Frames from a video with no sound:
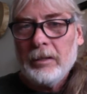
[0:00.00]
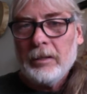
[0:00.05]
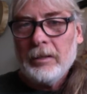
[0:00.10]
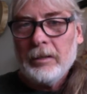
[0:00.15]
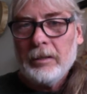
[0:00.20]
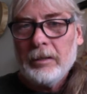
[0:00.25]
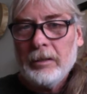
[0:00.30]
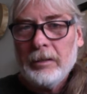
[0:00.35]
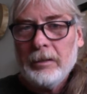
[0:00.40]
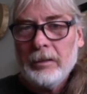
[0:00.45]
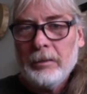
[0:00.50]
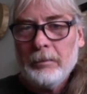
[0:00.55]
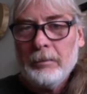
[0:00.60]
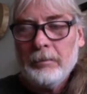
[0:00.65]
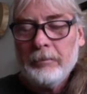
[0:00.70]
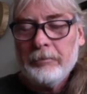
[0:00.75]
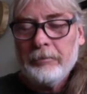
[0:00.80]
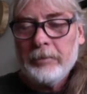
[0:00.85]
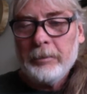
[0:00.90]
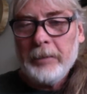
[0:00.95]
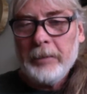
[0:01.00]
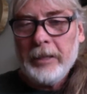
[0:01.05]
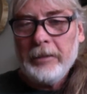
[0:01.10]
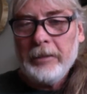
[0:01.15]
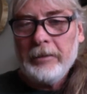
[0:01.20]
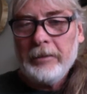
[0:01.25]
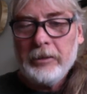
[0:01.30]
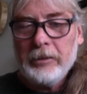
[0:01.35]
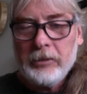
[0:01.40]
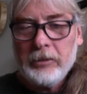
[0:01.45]
Um, from an
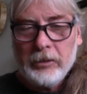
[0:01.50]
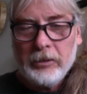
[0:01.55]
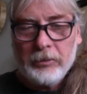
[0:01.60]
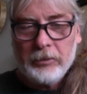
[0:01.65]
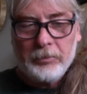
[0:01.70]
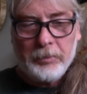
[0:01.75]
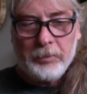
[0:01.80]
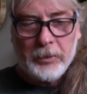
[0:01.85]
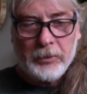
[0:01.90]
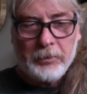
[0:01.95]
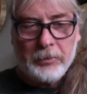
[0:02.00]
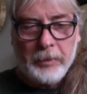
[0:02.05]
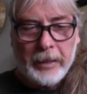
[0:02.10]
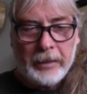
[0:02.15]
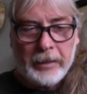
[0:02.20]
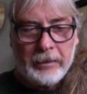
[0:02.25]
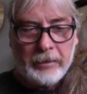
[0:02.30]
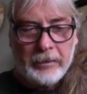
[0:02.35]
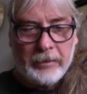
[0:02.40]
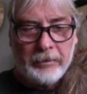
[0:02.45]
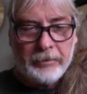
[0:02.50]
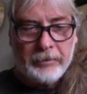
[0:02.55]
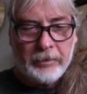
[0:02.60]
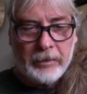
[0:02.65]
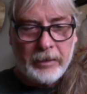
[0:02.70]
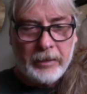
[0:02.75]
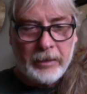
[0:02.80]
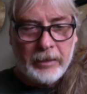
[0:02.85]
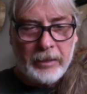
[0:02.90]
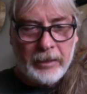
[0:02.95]
indigenous perspective,
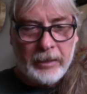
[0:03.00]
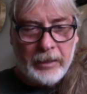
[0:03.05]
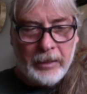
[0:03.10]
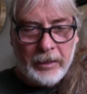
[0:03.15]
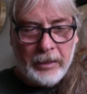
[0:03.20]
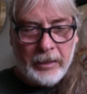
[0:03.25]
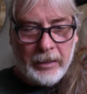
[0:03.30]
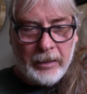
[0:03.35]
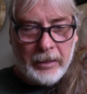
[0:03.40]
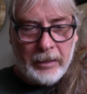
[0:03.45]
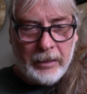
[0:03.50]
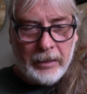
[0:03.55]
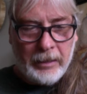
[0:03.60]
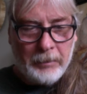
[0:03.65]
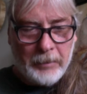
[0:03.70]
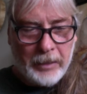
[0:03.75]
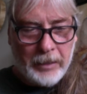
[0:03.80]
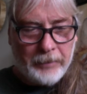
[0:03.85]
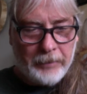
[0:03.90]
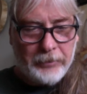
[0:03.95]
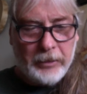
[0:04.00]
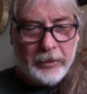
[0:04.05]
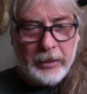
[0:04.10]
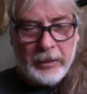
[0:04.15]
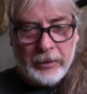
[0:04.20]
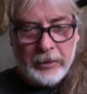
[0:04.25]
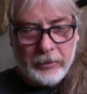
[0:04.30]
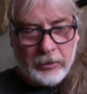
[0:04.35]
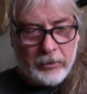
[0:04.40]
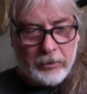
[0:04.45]
or um, and I've seen
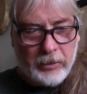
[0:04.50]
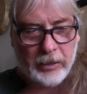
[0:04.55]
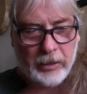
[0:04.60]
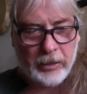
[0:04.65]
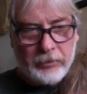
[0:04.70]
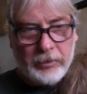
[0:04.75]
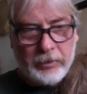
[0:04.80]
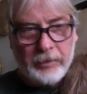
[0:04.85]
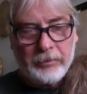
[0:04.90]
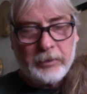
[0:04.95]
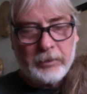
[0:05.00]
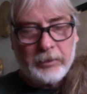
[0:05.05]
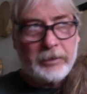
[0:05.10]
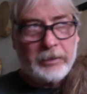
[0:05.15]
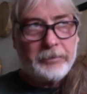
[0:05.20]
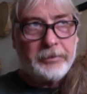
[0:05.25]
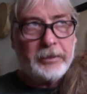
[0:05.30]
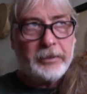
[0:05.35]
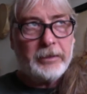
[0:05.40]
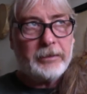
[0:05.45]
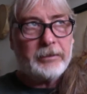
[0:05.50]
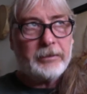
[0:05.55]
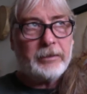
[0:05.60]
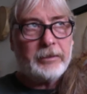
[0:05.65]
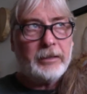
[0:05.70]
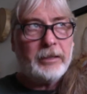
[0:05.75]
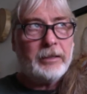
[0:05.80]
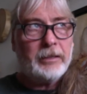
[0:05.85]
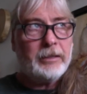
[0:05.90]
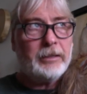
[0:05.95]
this across several different
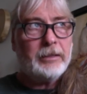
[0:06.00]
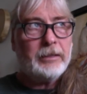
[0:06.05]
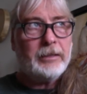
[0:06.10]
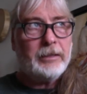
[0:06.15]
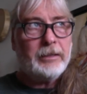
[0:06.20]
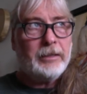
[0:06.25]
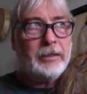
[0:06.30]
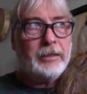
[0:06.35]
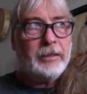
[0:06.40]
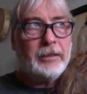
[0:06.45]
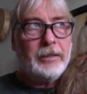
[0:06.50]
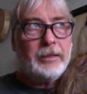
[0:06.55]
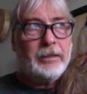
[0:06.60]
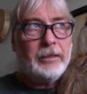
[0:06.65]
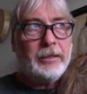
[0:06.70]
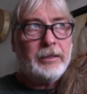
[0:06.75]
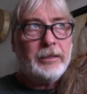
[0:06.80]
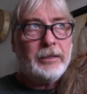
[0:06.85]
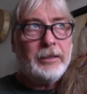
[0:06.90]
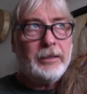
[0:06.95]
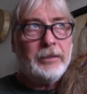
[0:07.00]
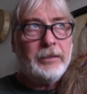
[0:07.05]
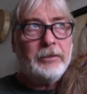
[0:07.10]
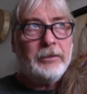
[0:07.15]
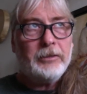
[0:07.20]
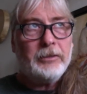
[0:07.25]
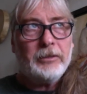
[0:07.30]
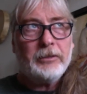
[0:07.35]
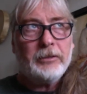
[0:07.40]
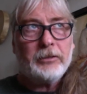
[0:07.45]
uh,
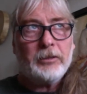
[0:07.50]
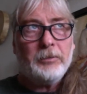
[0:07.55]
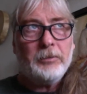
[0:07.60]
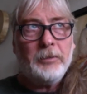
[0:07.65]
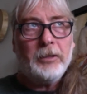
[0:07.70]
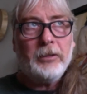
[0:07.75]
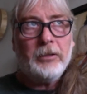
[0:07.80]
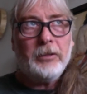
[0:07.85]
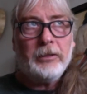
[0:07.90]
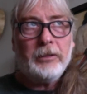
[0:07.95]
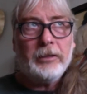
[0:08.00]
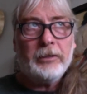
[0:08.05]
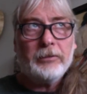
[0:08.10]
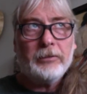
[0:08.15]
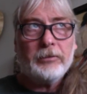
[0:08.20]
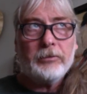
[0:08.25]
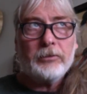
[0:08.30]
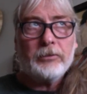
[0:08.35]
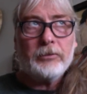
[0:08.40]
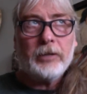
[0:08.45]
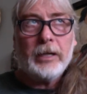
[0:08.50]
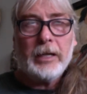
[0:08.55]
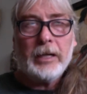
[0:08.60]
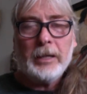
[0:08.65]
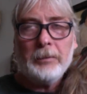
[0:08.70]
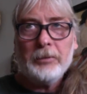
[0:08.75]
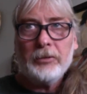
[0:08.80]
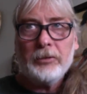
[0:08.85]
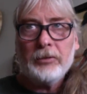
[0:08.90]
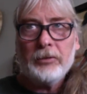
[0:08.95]
indigenous communities and
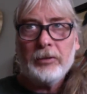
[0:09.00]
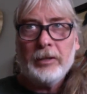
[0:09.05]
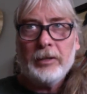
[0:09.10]
tribes,